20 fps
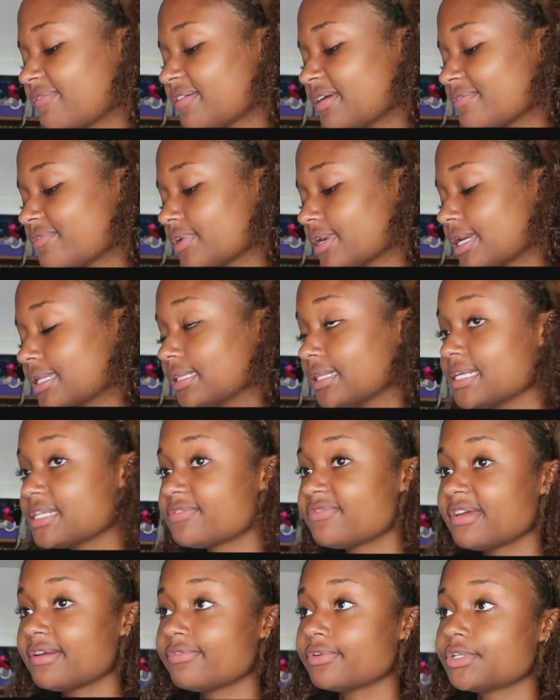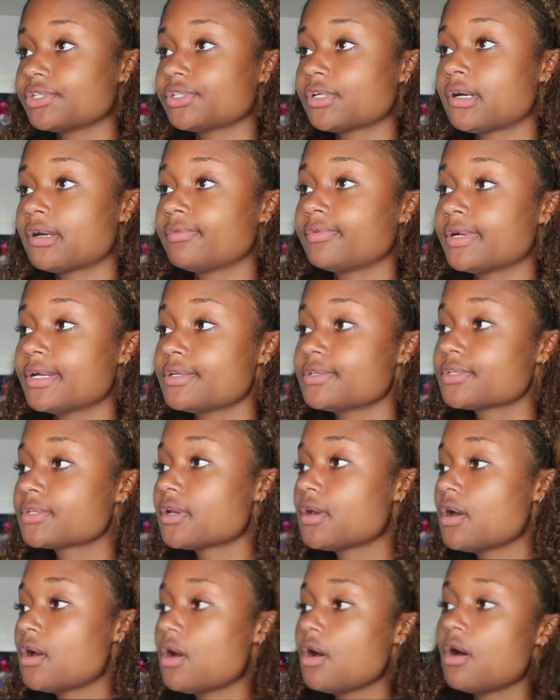favorite and least favorite genres.
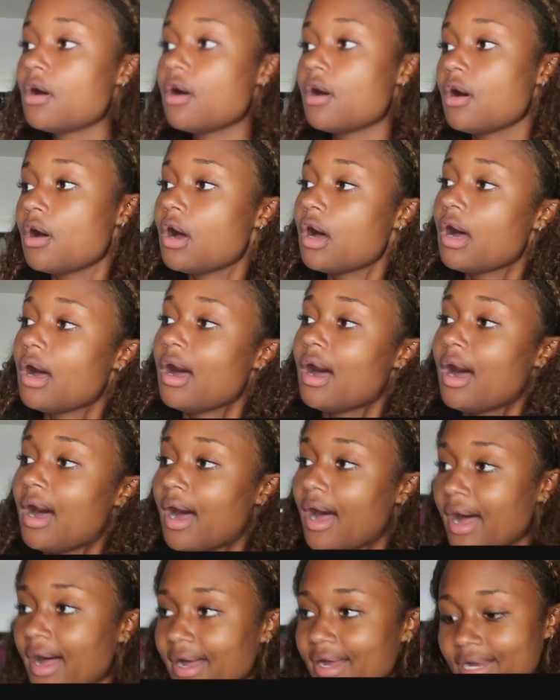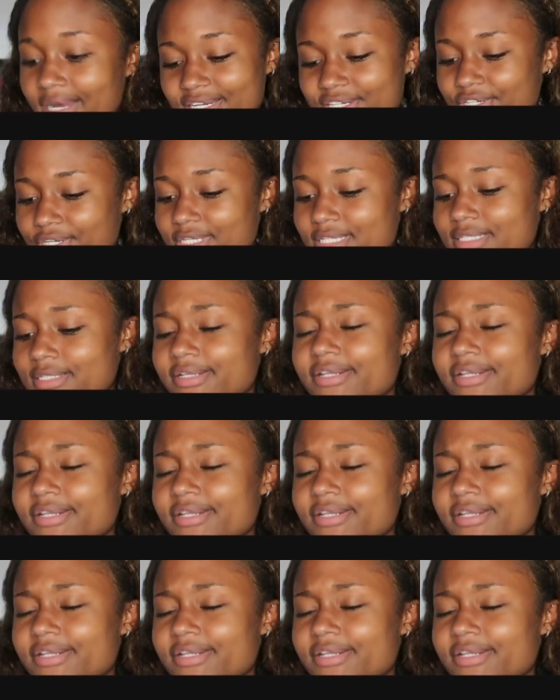Just